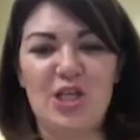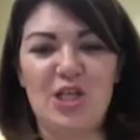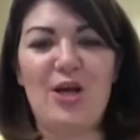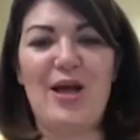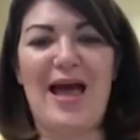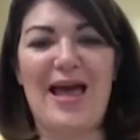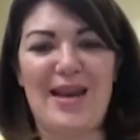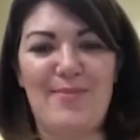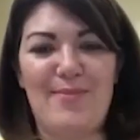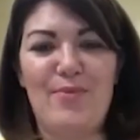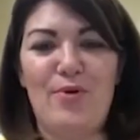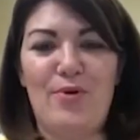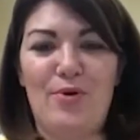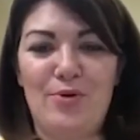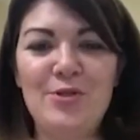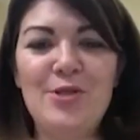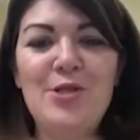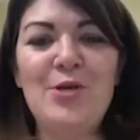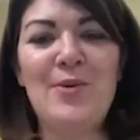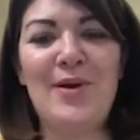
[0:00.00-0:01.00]
Do
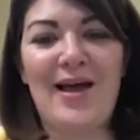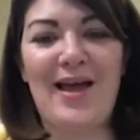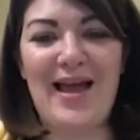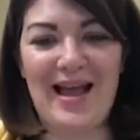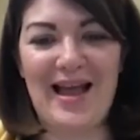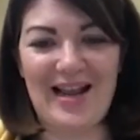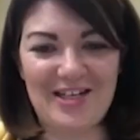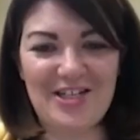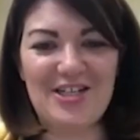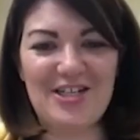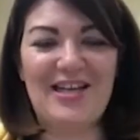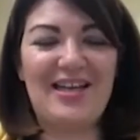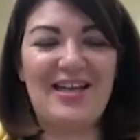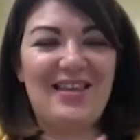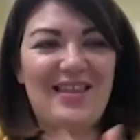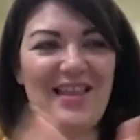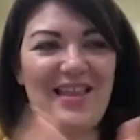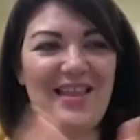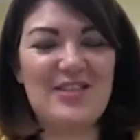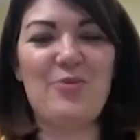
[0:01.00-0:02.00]
animals, you were like, actually,
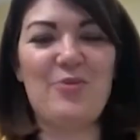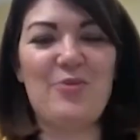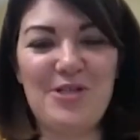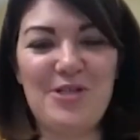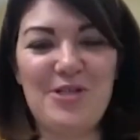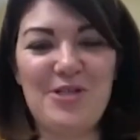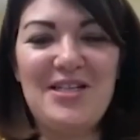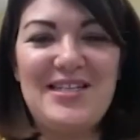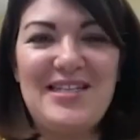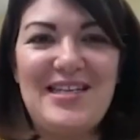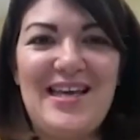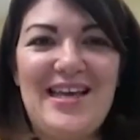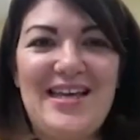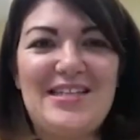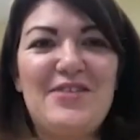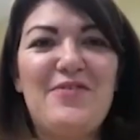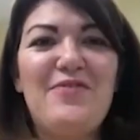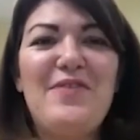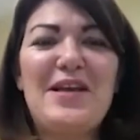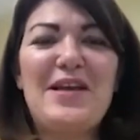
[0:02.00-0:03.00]
there's an opportunity
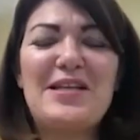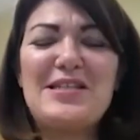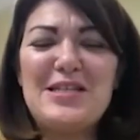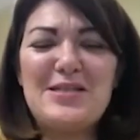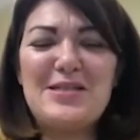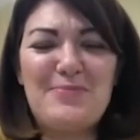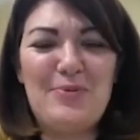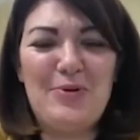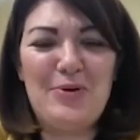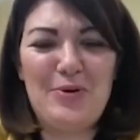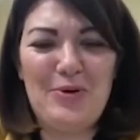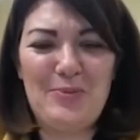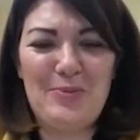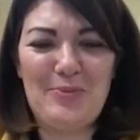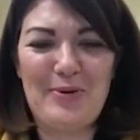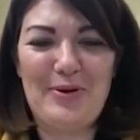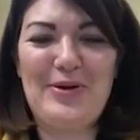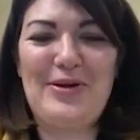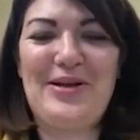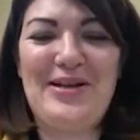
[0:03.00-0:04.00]
here to fix these poor
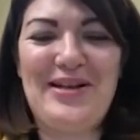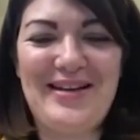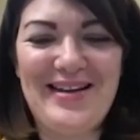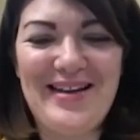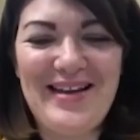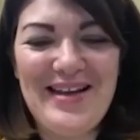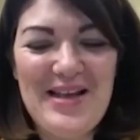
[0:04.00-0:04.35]
broken